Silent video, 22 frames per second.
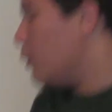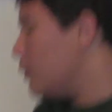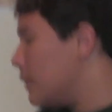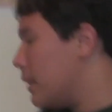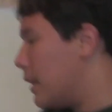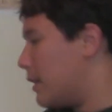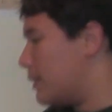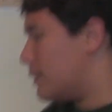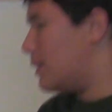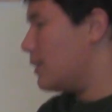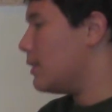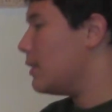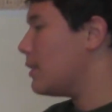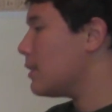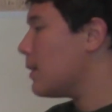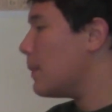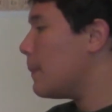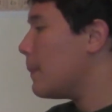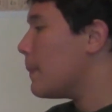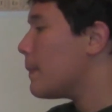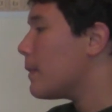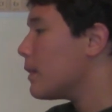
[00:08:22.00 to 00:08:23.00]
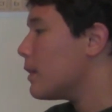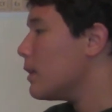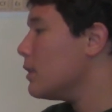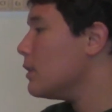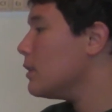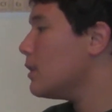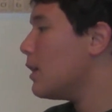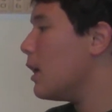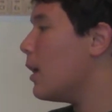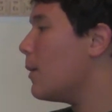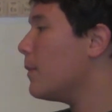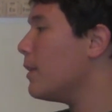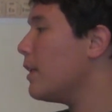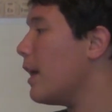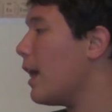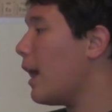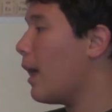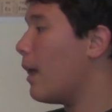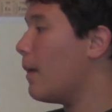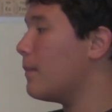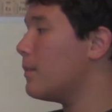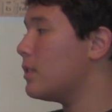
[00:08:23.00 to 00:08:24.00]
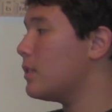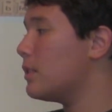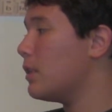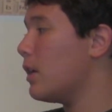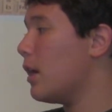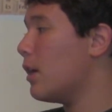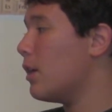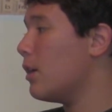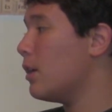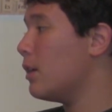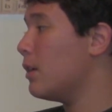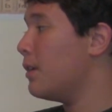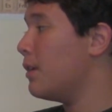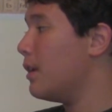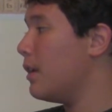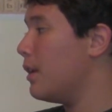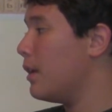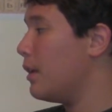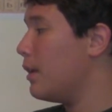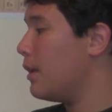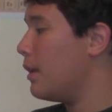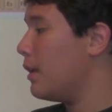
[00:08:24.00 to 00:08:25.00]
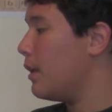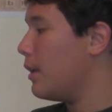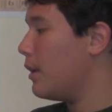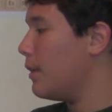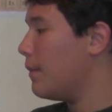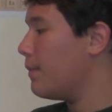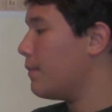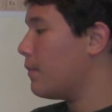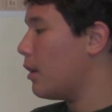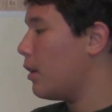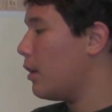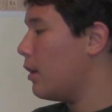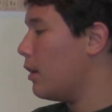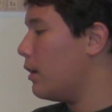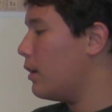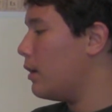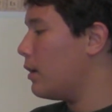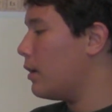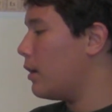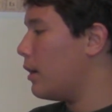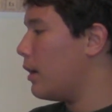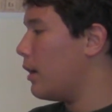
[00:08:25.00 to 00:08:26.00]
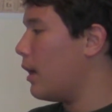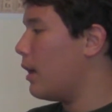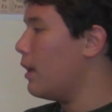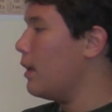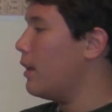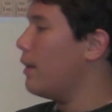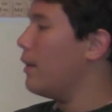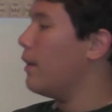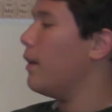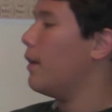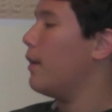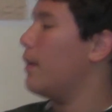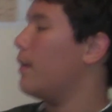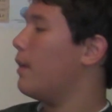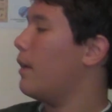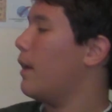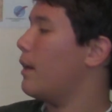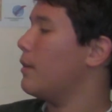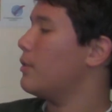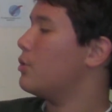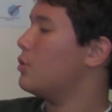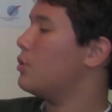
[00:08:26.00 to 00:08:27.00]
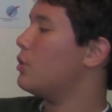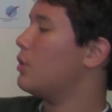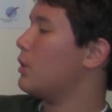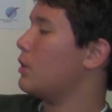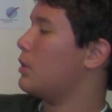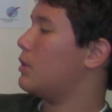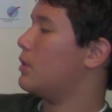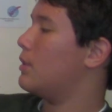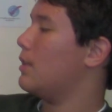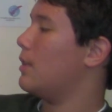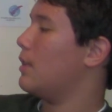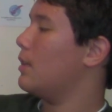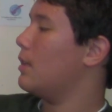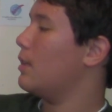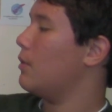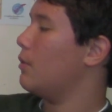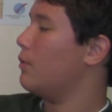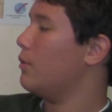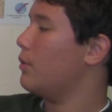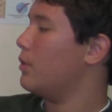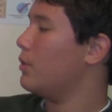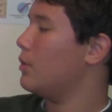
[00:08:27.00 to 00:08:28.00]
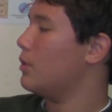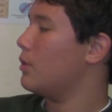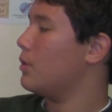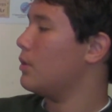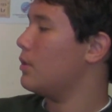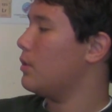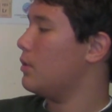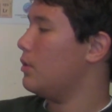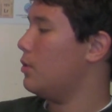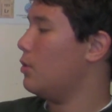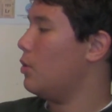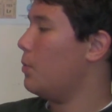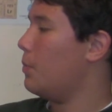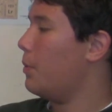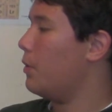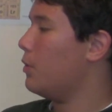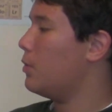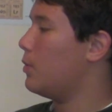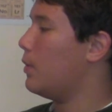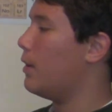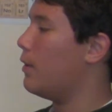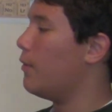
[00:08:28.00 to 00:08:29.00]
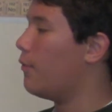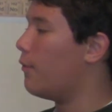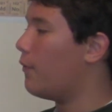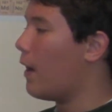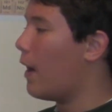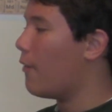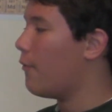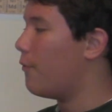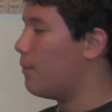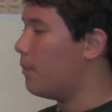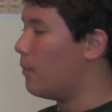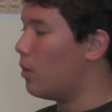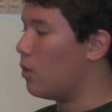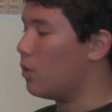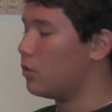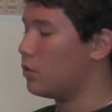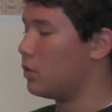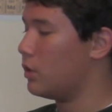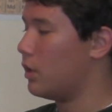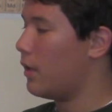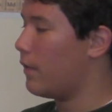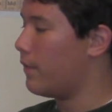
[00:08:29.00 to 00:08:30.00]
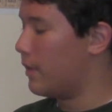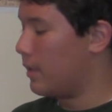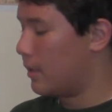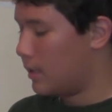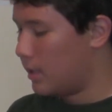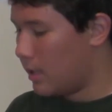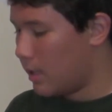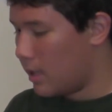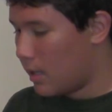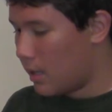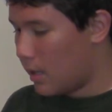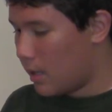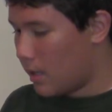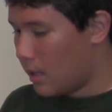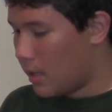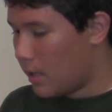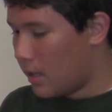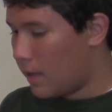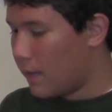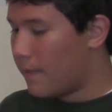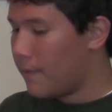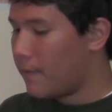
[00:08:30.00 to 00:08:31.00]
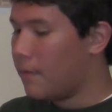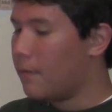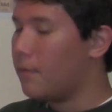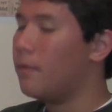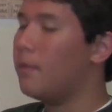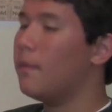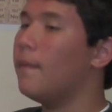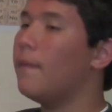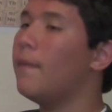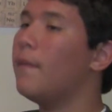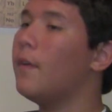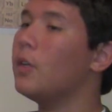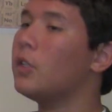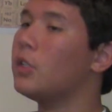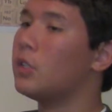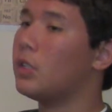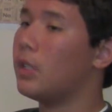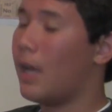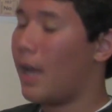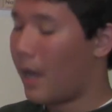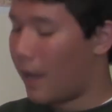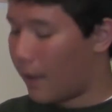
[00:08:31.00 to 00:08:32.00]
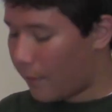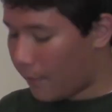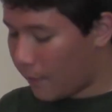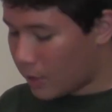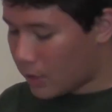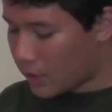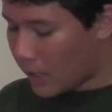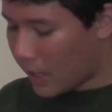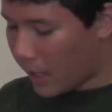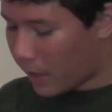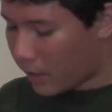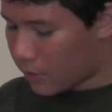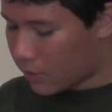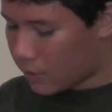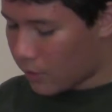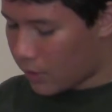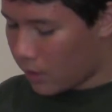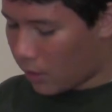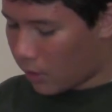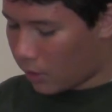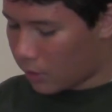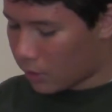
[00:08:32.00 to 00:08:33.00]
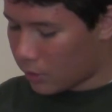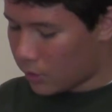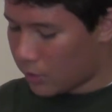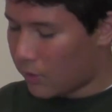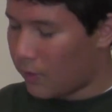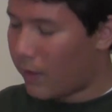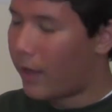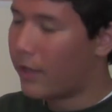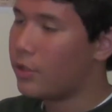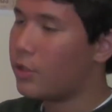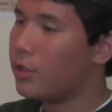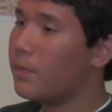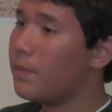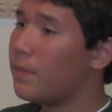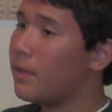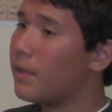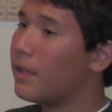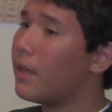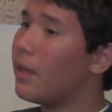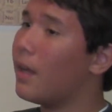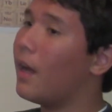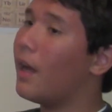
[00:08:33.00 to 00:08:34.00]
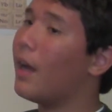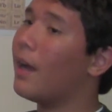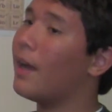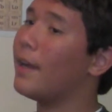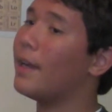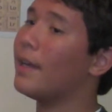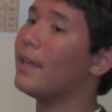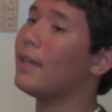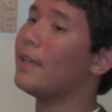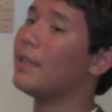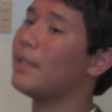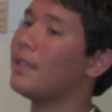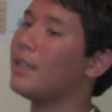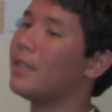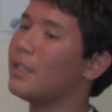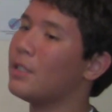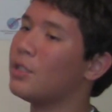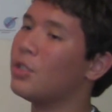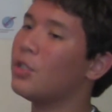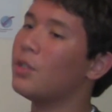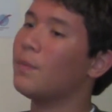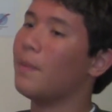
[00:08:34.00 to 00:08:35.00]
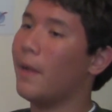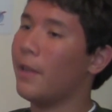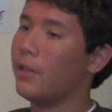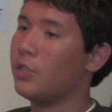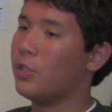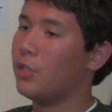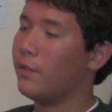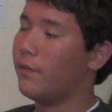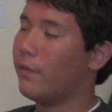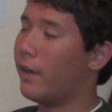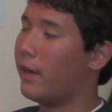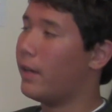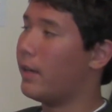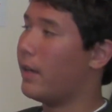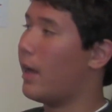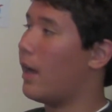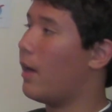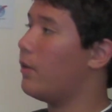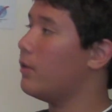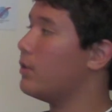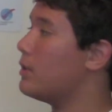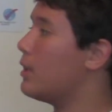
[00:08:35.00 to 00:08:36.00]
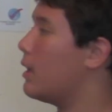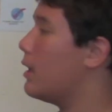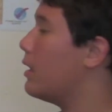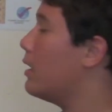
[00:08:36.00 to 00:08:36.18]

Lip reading: yes, this is how many atoms that are in there. It's just 0.25 moles of it. Which actually also I should mention right now is